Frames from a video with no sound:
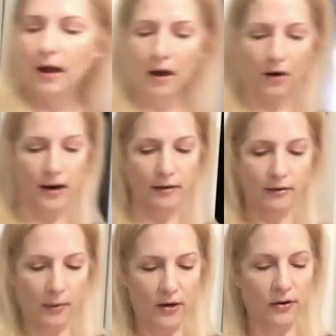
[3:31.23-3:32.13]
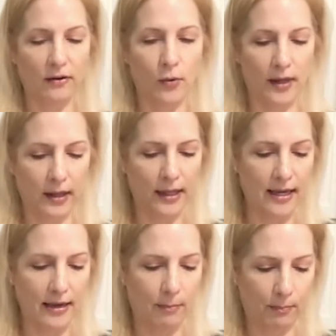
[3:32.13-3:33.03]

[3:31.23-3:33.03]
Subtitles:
All right, so I just quickly